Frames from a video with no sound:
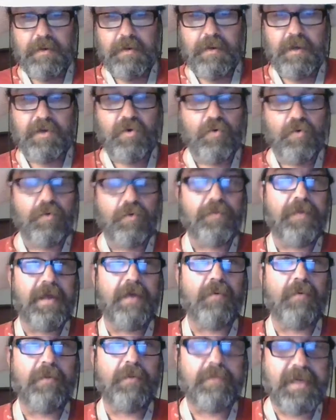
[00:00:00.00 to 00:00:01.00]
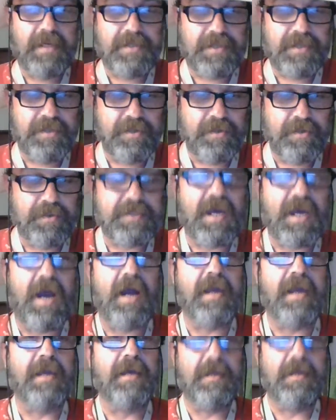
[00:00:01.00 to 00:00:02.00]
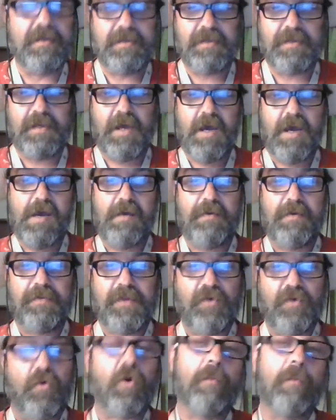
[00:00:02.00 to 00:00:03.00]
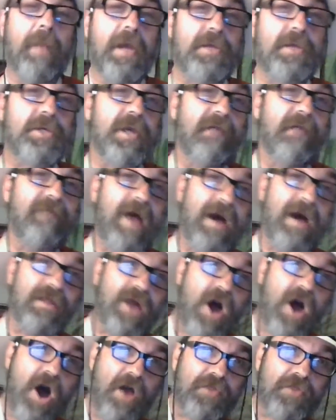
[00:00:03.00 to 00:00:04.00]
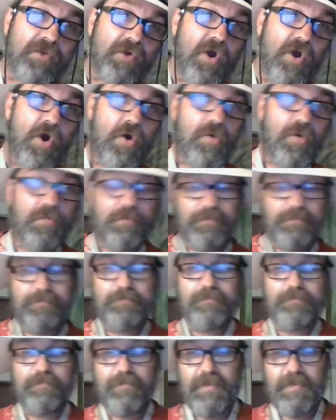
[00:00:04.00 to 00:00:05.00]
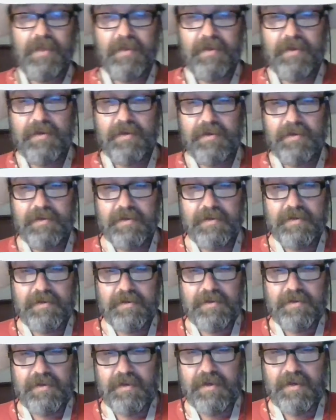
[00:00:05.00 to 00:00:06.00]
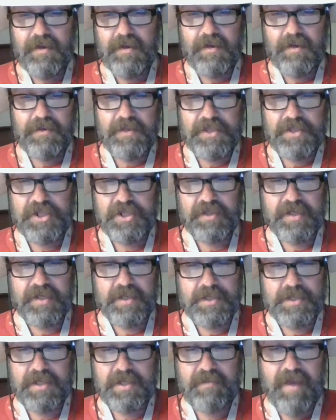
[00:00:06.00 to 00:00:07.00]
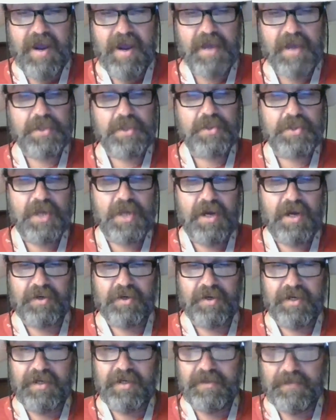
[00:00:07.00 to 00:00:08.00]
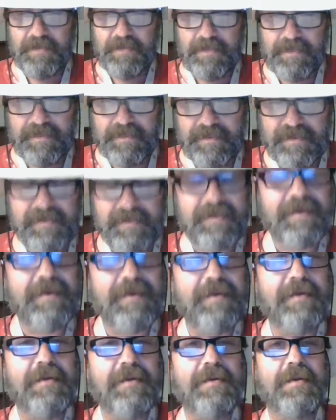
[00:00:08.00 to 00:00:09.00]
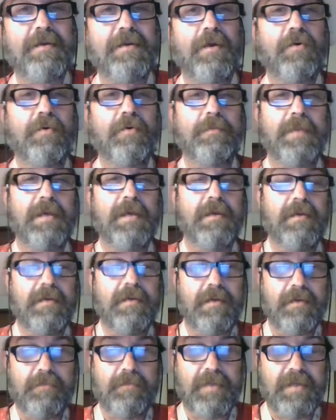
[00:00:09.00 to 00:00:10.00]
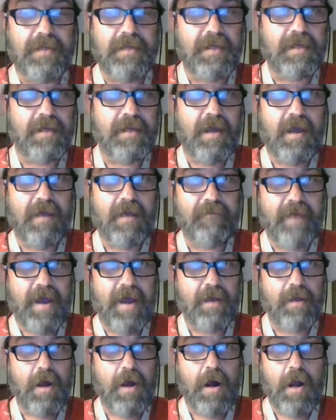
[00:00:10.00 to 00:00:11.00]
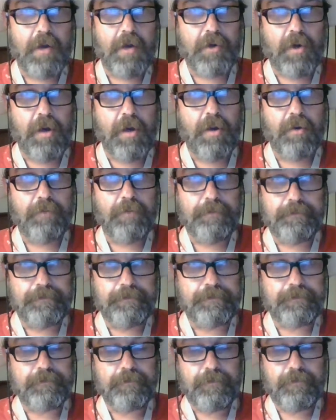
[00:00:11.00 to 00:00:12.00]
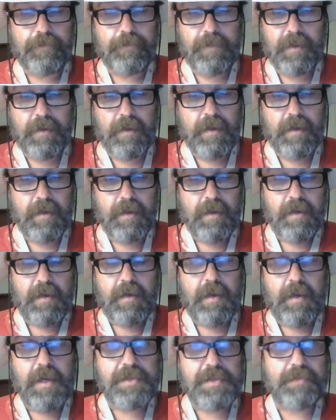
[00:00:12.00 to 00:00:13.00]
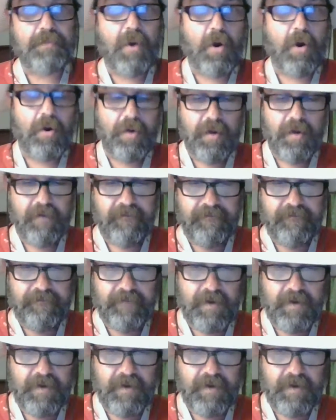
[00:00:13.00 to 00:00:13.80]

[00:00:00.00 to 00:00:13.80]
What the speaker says: The cool thing would be to tie in the gourmet chef Alejandro, the Chilean sea bass who's hungry. It'd be neat to have Alejandro as part of